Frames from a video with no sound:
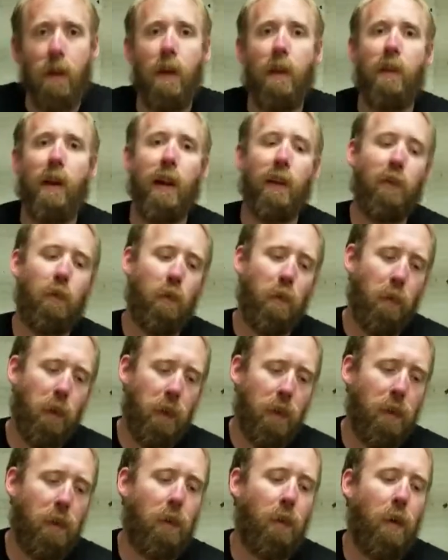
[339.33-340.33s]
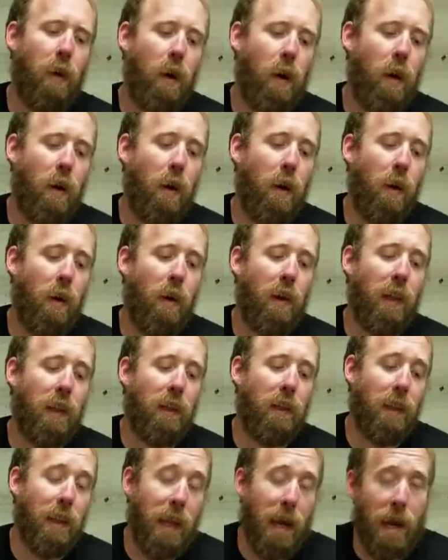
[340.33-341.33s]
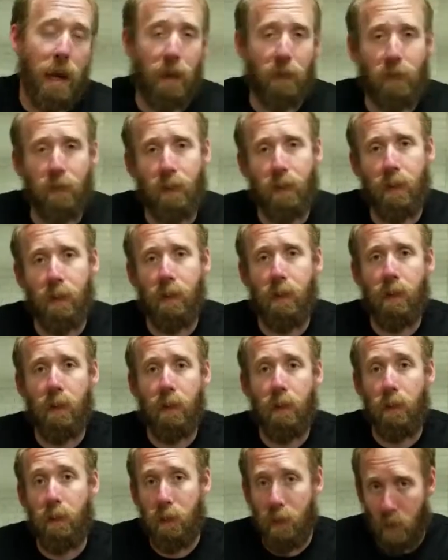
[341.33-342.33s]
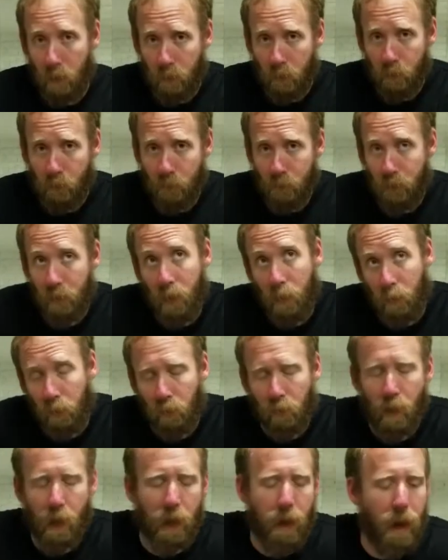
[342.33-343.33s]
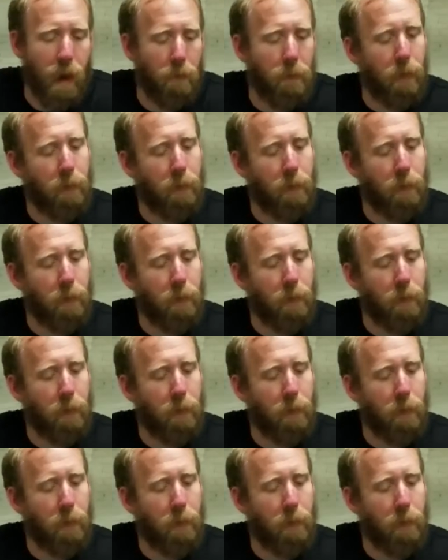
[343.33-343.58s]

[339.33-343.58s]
That's when we do our last double dry hop.